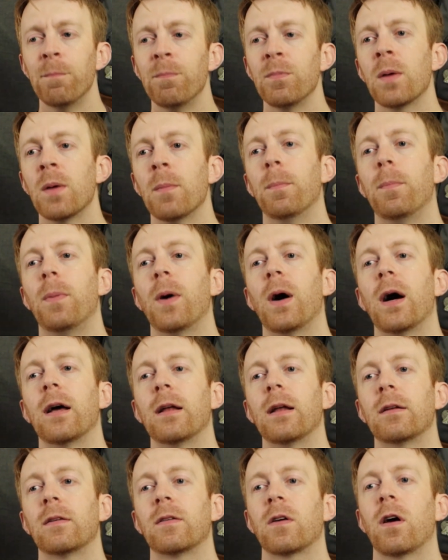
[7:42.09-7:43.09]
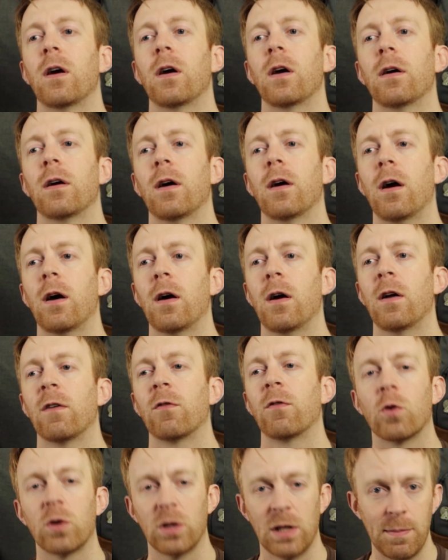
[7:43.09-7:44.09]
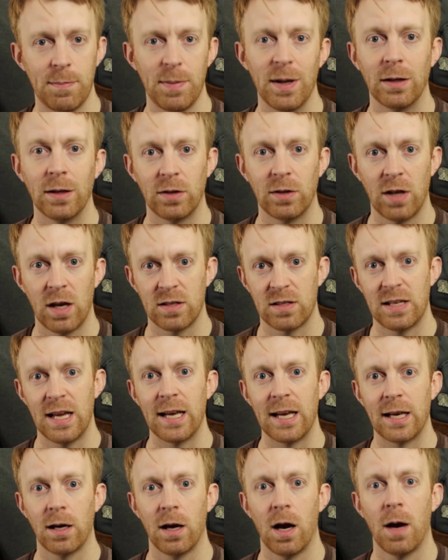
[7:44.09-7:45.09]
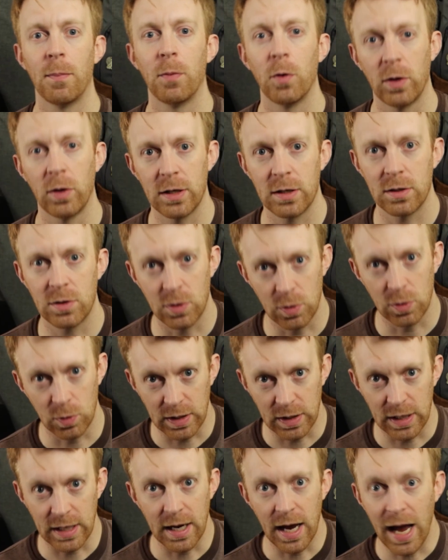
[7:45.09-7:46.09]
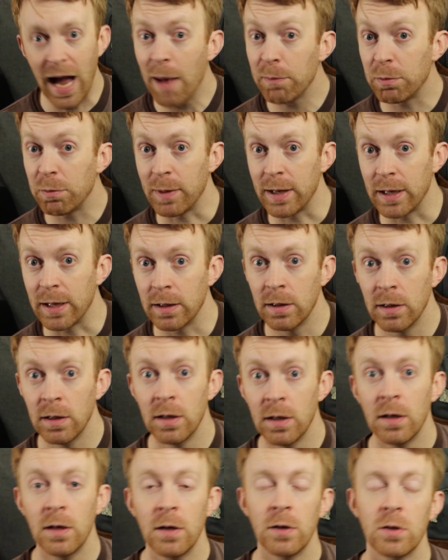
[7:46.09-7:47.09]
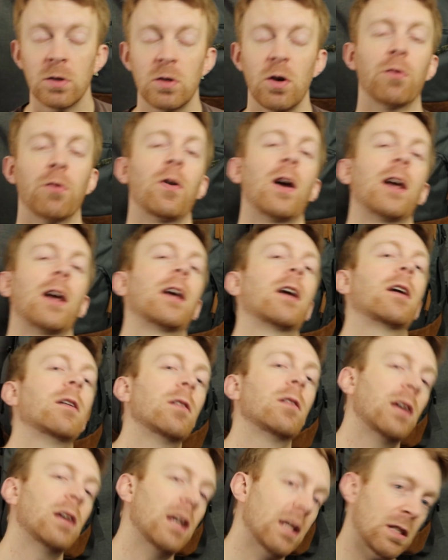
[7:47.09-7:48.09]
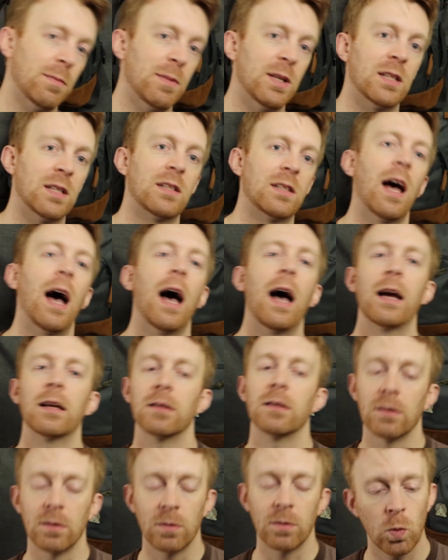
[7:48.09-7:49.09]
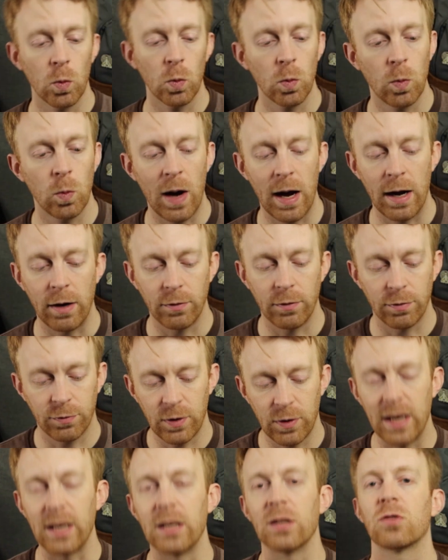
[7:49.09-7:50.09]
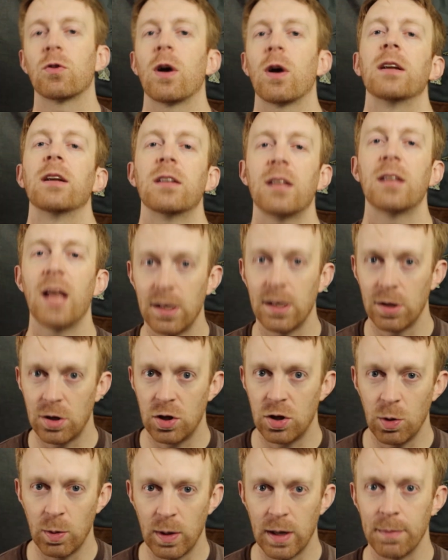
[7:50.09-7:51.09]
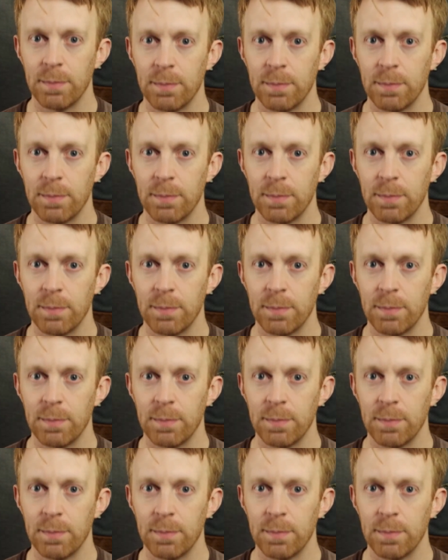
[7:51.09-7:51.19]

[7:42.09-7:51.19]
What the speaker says: But unfortunately, Bill does take a bullet to the abdomen. So Frank gets him inside, and while Frank is trying to tend to him,